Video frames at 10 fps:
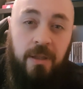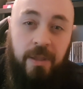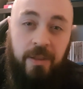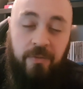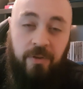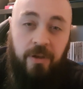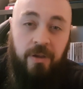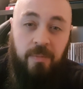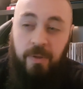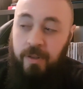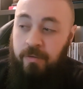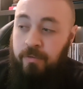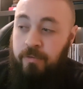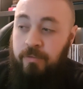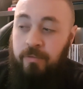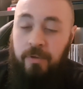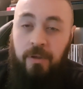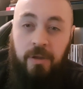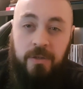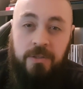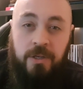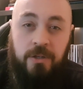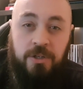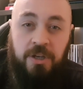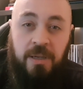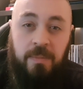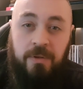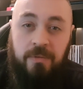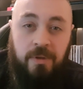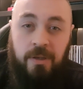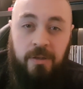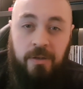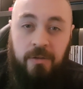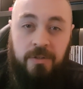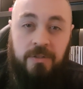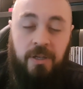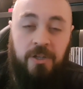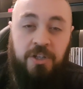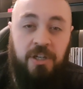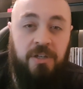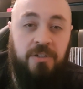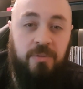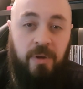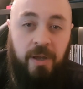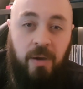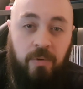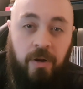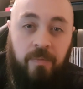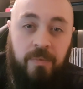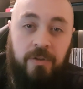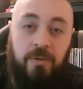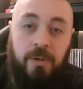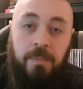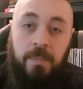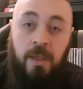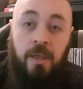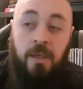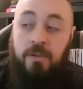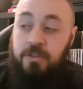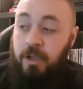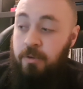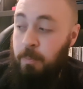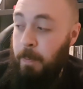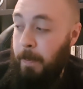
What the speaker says: that they're for her, but they're all a certain shape, and it doesn't take a genius to work out what I've been doing. So